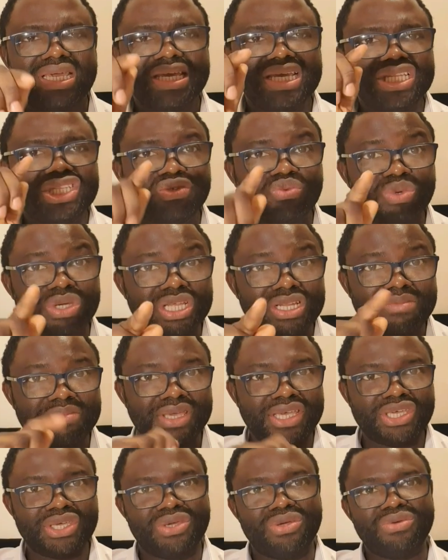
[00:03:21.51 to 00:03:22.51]
it will
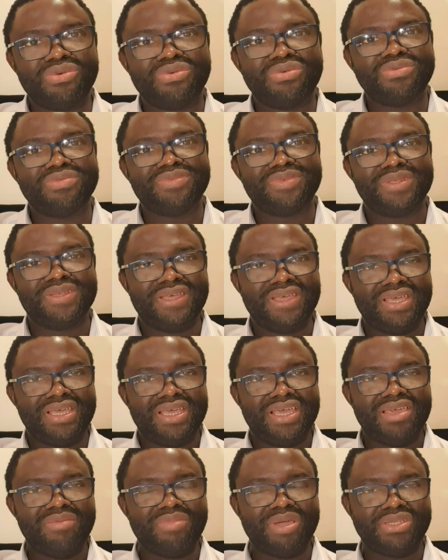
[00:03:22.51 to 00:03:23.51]
make you
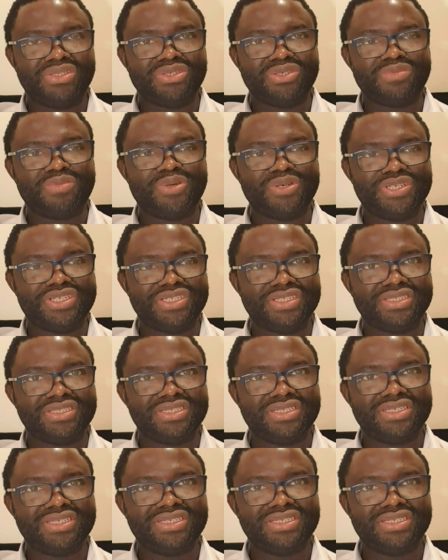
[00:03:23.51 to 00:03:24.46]
a better person.